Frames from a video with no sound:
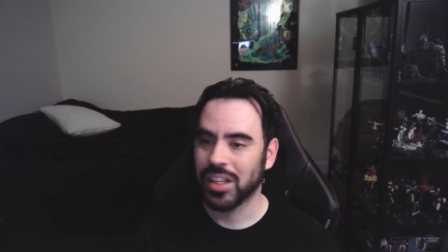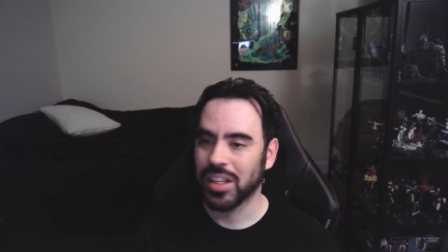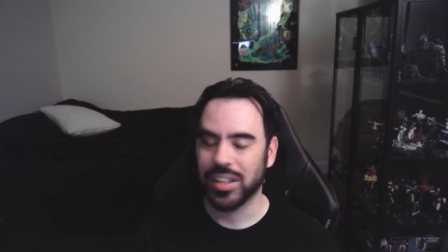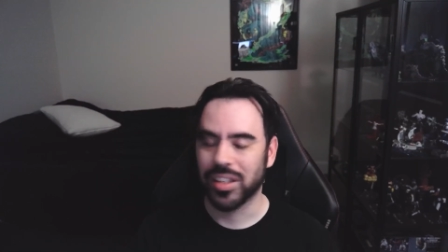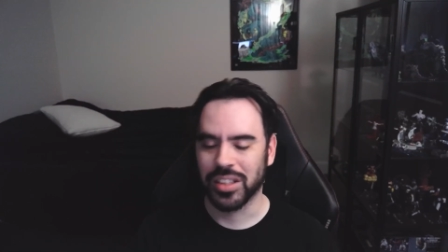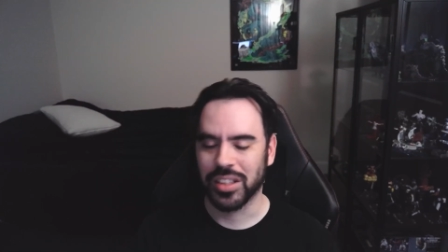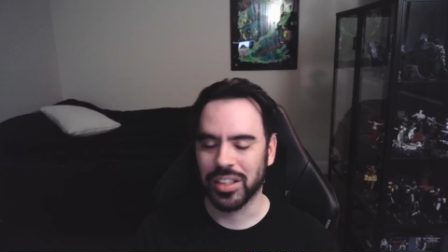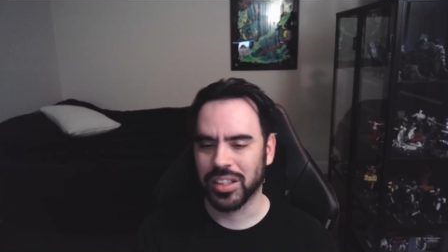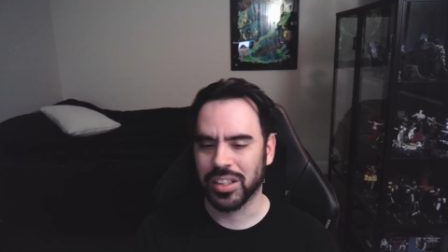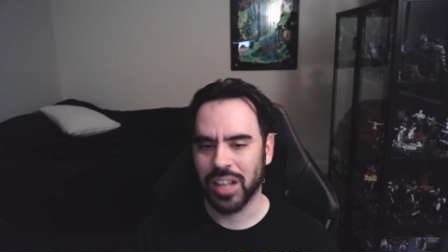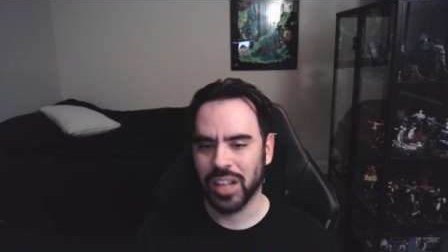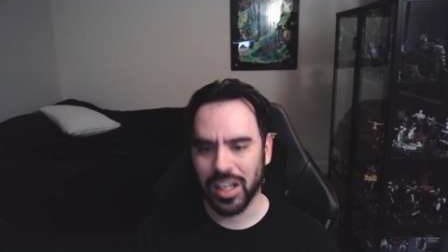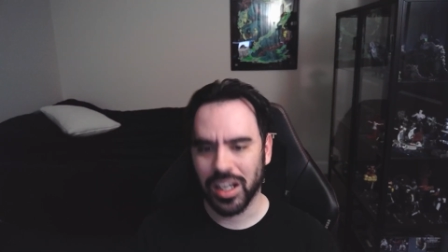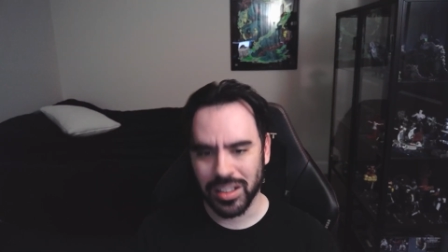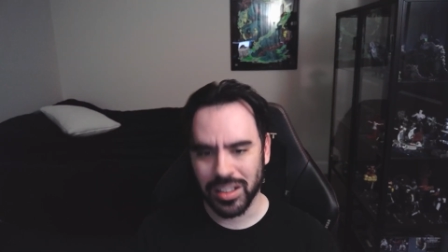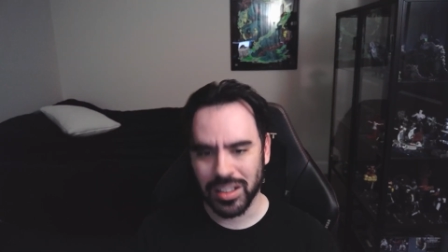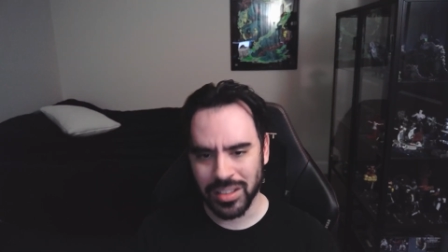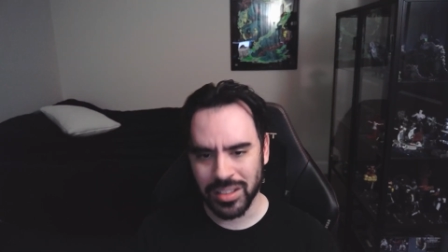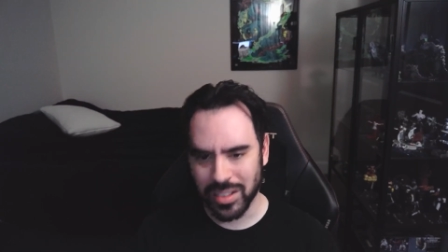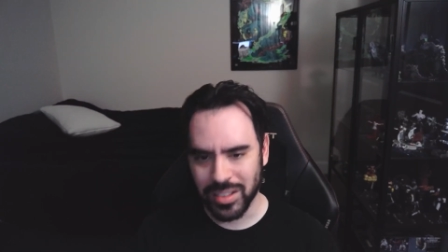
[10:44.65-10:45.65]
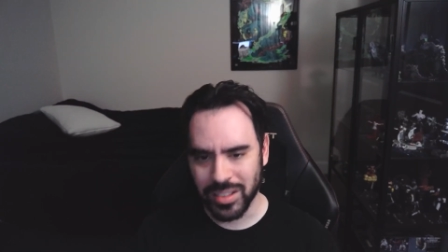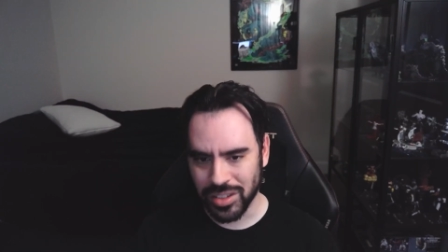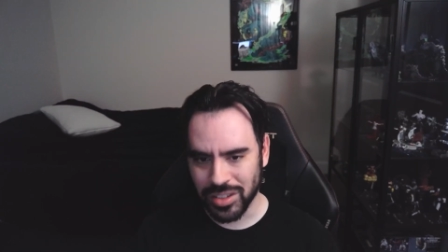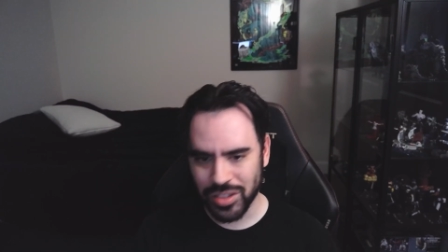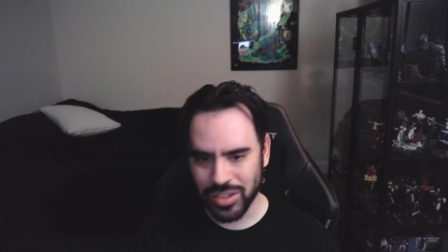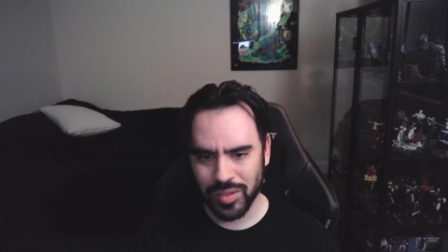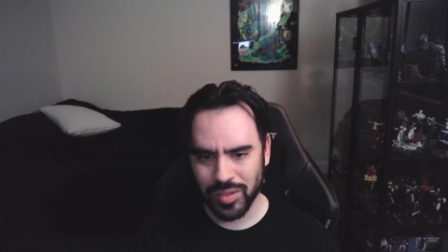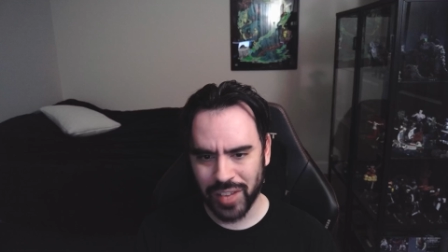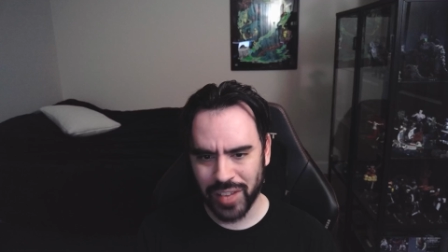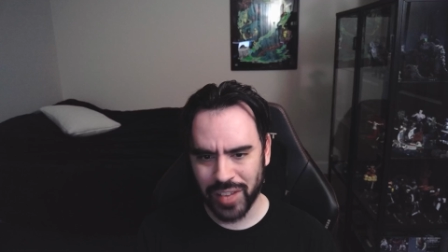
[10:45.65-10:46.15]
the
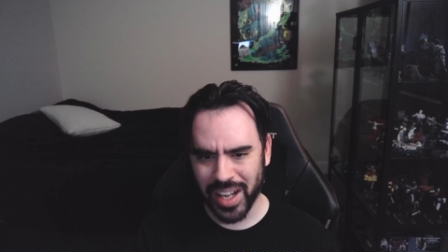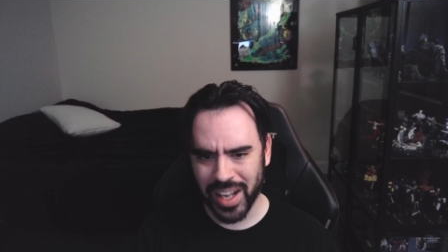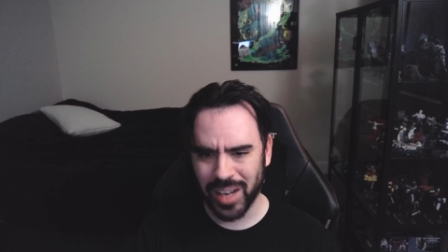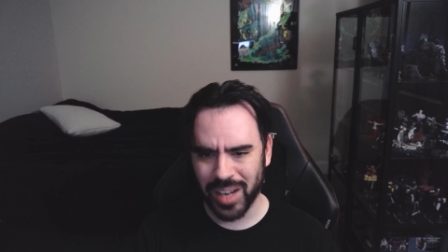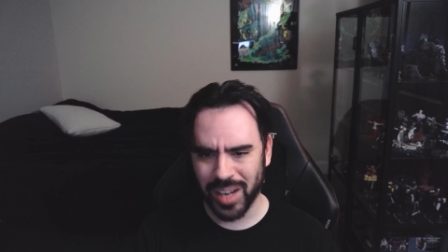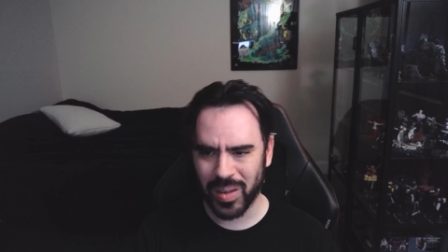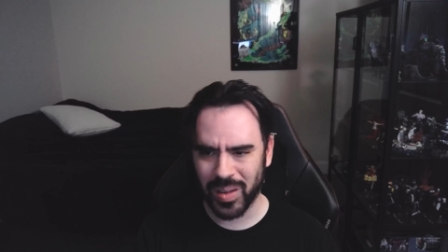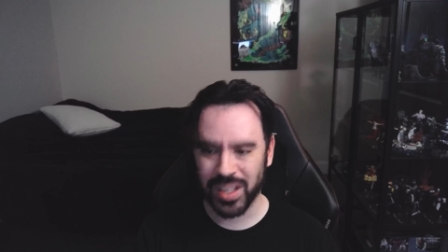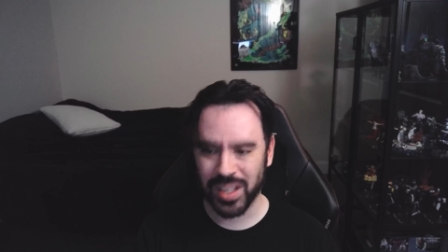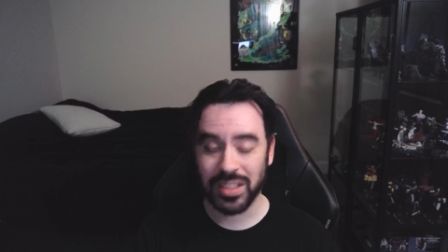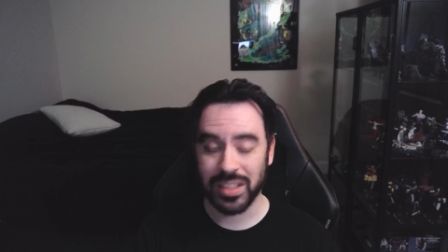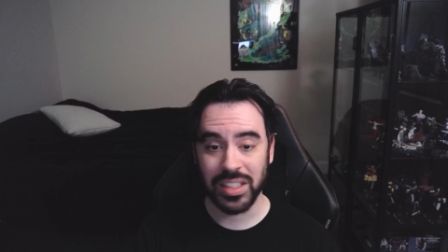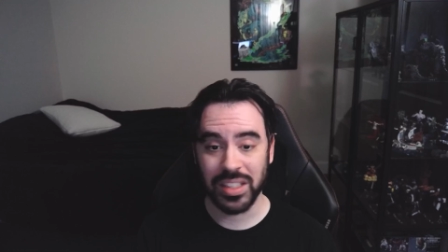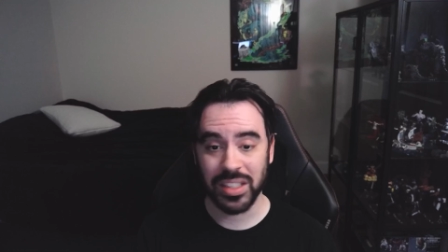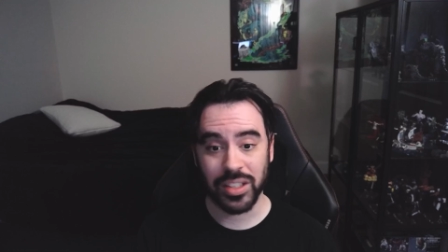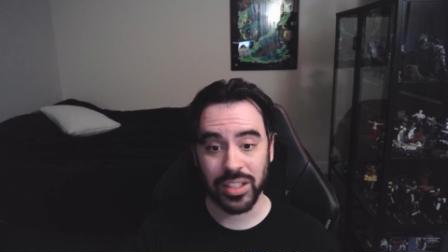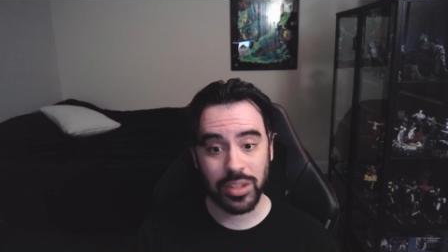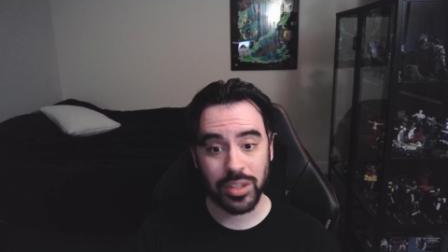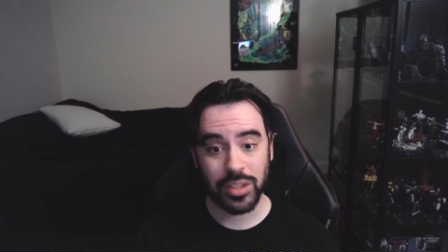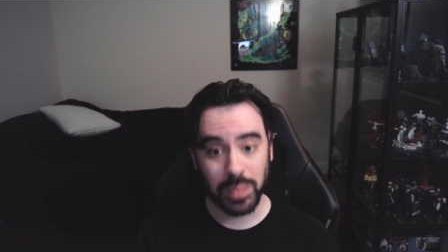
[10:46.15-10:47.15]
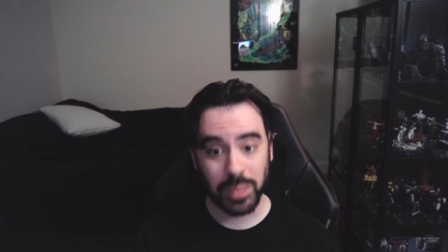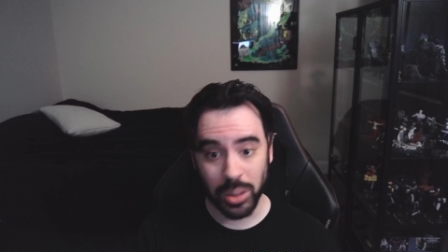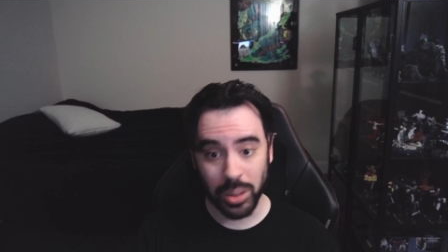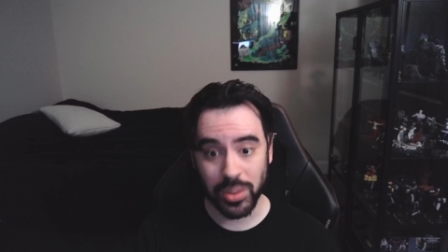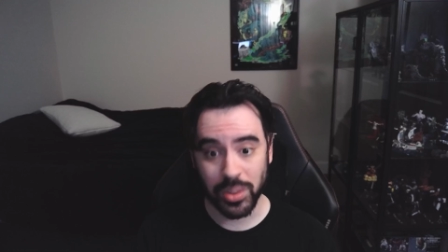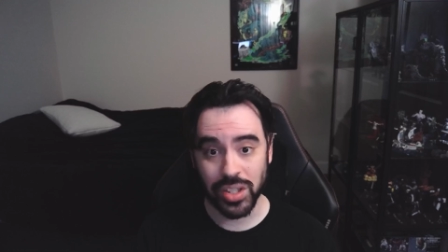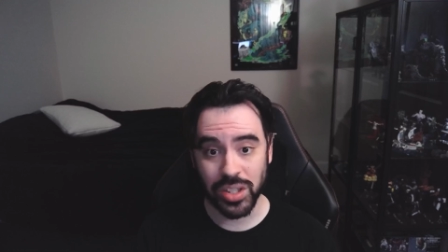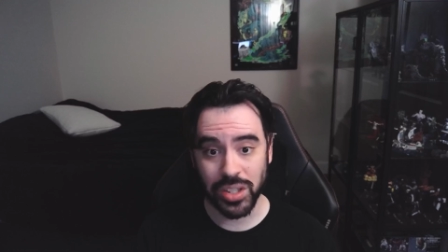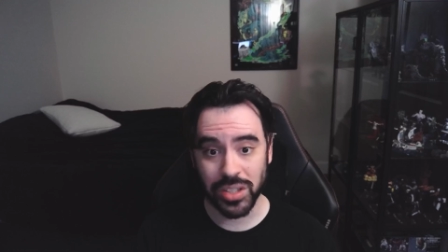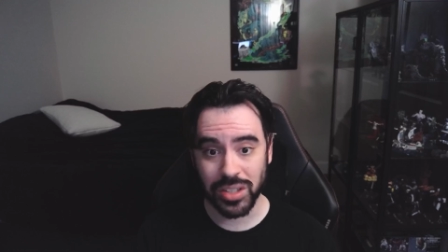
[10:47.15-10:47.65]
guns firing, the
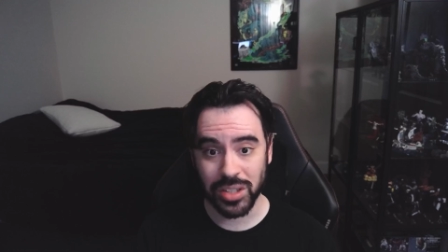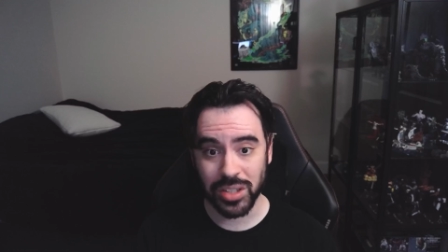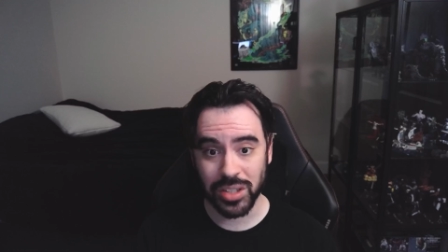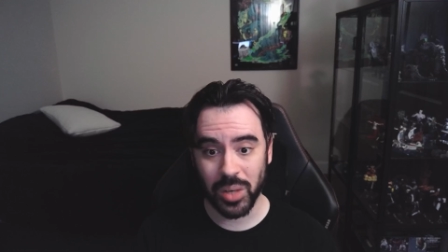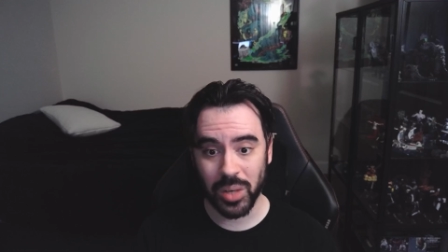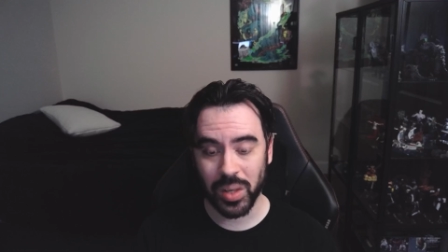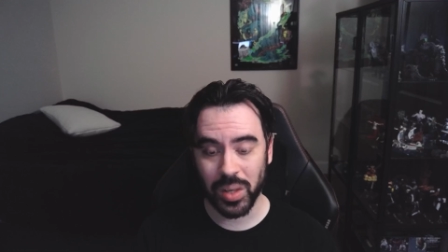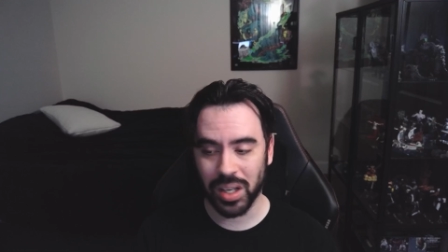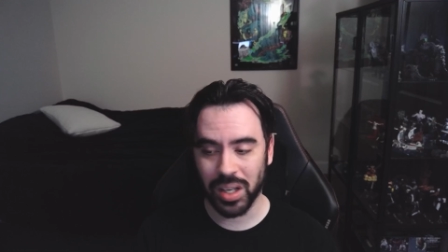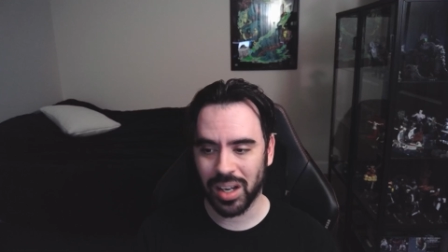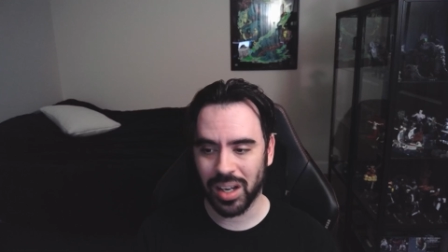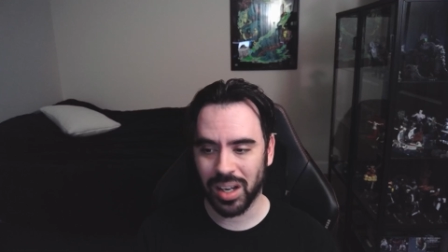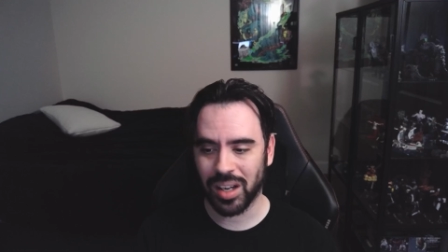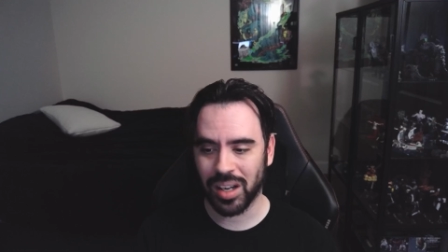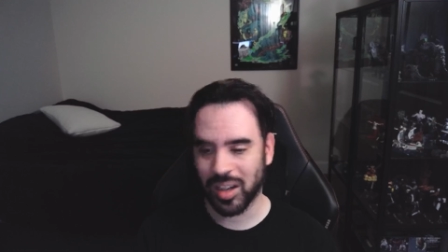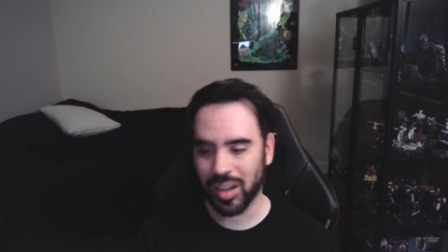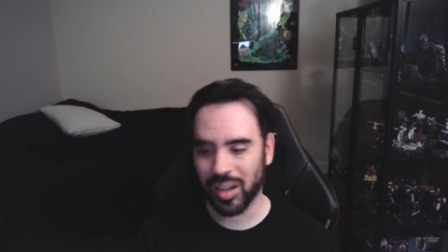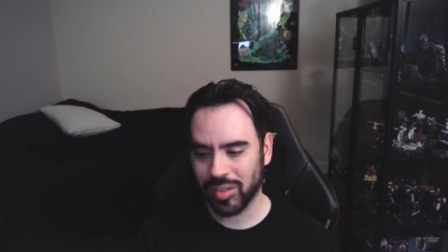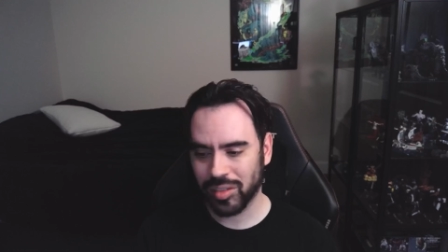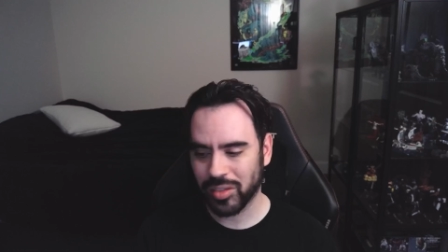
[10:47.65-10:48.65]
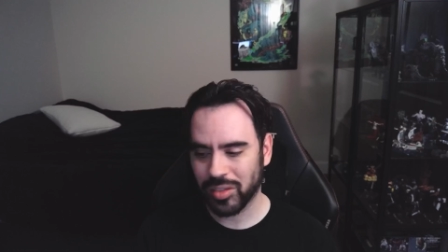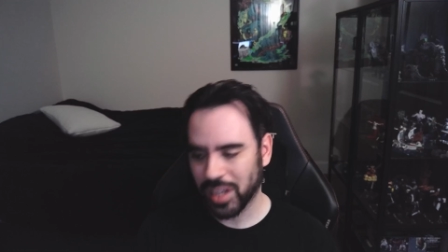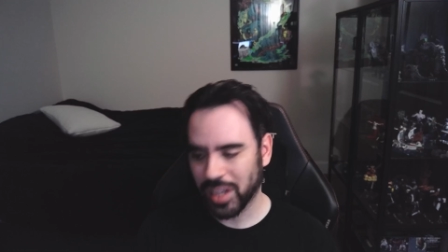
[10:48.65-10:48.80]
explosions going off,